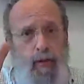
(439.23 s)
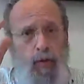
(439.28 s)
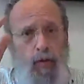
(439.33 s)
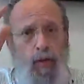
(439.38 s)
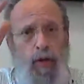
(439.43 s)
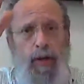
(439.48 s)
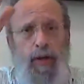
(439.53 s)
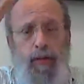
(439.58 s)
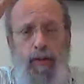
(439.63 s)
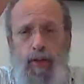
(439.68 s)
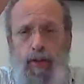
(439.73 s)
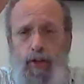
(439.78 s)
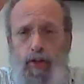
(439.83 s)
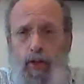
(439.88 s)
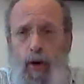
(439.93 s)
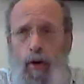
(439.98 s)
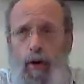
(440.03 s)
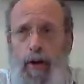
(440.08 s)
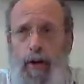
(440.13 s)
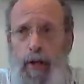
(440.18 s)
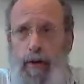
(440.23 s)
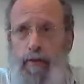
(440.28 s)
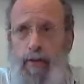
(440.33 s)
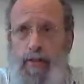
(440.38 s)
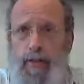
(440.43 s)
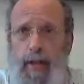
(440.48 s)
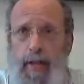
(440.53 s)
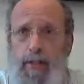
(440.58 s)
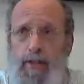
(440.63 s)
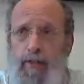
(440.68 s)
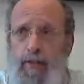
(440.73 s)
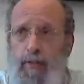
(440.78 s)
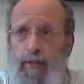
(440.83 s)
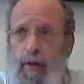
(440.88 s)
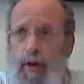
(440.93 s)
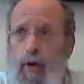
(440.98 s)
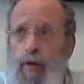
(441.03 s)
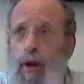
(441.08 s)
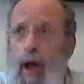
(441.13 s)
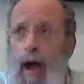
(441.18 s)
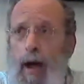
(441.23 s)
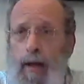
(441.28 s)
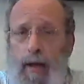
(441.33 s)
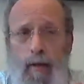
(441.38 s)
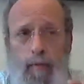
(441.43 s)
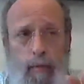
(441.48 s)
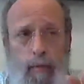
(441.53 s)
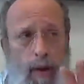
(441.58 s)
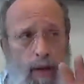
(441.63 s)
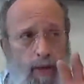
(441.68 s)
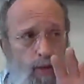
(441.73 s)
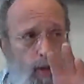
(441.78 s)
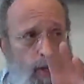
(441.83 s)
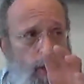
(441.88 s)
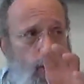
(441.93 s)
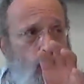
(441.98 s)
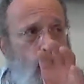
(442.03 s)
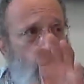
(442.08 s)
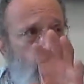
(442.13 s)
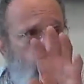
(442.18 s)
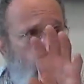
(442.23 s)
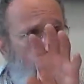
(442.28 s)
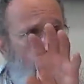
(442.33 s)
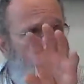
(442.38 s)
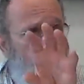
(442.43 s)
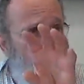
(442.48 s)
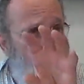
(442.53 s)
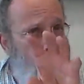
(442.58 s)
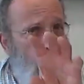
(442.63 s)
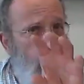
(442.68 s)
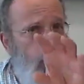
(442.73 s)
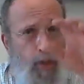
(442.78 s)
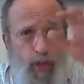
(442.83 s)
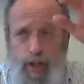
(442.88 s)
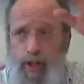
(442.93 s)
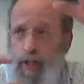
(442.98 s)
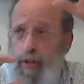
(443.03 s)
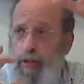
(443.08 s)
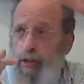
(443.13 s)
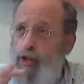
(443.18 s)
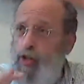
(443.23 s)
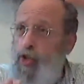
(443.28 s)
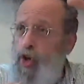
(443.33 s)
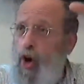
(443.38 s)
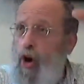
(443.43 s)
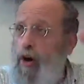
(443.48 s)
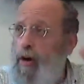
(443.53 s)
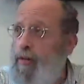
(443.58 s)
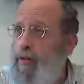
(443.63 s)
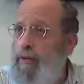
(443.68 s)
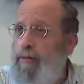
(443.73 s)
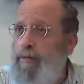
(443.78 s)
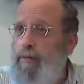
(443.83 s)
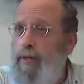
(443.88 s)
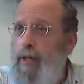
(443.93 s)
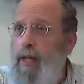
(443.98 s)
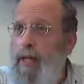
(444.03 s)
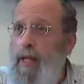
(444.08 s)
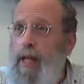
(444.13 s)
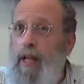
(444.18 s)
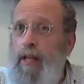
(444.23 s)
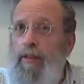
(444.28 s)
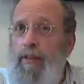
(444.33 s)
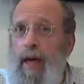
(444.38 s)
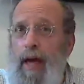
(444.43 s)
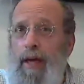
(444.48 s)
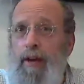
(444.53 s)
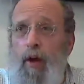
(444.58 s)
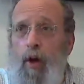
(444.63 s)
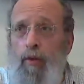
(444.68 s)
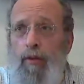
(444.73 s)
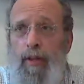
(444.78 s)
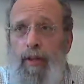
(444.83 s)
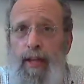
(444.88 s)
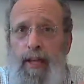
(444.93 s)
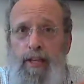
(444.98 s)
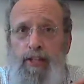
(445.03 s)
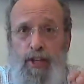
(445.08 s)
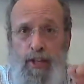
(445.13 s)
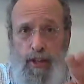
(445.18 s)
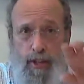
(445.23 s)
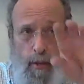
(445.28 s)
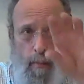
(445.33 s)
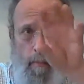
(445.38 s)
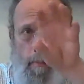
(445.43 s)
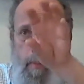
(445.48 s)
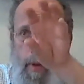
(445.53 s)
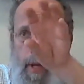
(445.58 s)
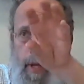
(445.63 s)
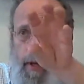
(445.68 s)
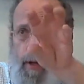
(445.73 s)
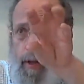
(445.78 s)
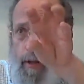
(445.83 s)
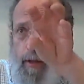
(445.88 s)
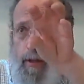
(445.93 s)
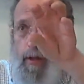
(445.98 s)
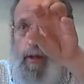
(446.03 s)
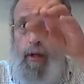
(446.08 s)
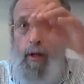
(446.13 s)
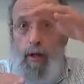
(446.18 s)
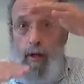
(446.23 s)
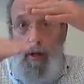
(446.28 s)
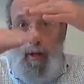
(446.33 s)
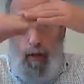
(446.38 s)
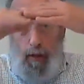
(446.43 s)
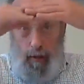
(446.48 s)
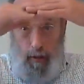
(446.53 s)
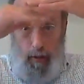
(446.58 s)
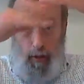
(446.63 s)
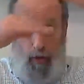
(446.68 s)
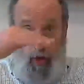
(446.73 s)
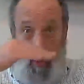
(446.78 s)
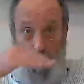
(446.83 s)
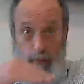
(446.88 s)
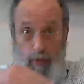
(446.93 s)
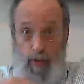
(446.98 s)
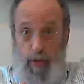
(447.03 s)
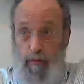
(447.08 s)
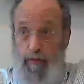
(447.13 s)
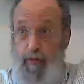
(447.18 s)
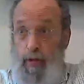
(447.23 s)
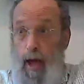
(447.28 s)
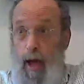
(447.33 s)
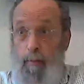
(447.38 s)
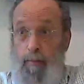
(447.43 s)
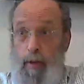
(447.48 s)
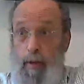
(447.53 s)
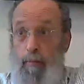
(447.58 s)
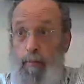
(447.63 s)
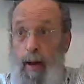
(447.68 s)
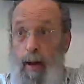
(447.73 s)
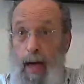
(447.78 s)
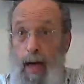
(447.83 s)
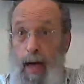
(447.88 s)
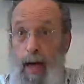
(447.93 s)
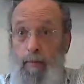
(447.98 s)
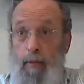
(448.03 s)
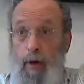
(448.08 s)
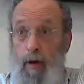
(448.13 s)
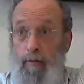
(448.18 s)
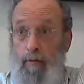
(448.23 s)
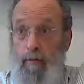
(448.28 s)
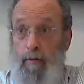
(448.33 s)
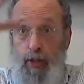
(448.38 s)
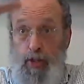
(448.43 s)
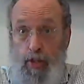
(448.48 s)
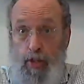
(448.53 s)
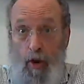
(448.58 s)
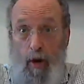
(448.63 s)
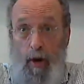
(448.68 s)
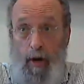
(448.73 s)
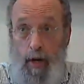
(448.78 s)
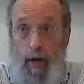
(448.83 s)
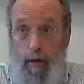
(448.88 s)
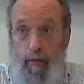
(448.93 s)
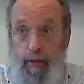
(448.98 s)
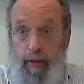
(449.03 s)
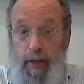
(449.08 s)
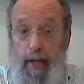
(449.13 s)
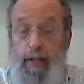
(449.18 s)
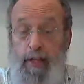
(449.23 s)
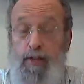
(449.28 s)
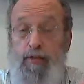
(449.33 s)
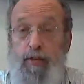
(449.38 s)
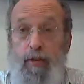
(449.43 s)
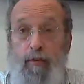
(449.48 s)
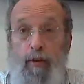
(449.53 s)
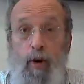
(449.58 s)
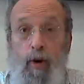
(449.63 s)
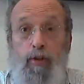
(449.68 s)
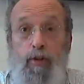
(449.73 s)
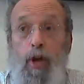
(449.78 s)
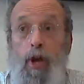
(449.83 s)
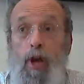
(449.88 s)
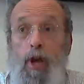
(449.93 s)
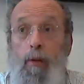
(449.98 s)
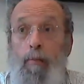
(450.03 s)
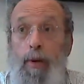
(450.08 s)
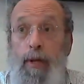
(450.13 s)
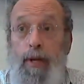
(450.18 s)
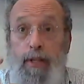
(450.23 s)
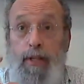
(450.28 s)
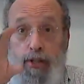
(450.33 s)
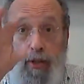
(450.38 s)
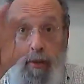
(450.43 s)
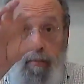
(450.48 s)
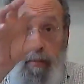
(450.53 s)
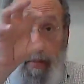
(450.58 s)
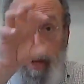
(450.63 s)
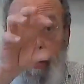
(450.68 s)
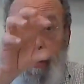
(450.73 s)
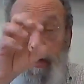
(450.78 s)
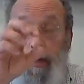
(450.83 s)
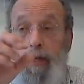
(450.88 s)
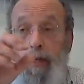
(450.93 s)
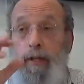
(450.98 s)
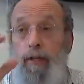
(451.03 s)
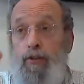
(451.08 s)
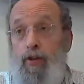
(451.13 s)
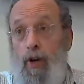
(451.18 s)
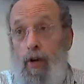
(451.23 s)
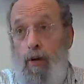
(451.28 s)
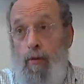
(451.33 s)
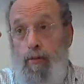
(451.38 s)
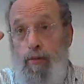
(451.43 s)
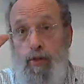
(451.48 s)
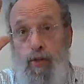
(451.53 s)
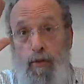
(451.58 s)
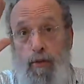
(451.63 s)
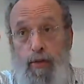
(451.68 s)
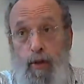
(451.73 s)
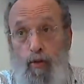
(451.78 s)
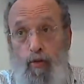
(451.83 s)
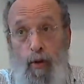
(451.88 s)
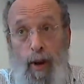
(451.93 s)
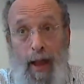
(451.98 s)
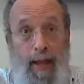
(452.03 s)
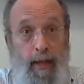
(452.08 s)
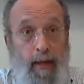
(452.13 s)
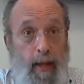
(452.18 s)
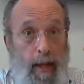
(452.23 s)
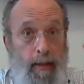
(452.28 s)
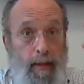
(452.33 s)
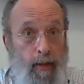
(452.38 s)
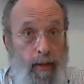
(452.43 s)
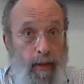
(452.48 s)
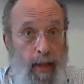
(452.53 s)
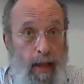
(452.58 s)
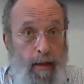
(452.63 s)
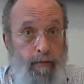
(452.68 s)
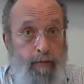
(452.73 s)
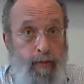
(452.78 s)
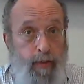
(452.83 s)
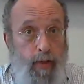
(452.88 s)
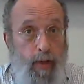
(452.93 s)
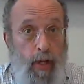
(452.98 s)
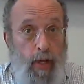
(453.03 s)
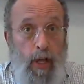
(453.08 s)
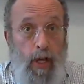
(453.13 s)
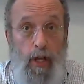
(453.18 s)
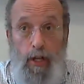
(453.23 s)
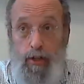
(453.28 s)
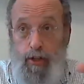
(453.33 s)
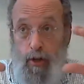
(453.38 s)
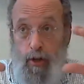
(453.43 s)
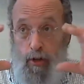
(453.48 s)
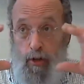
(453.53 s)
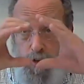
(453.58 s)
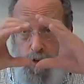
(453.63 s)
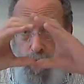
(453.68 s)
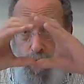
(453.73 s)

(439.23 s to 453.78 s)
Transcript: Tiferet, if you look at the chart of the 10 Sefirot, occupies an interesting position in the chart. Not only is it the middle in terms of top and bottom of the chart of the 10 Sefirot, but it's the middle in terms of the right and the left. So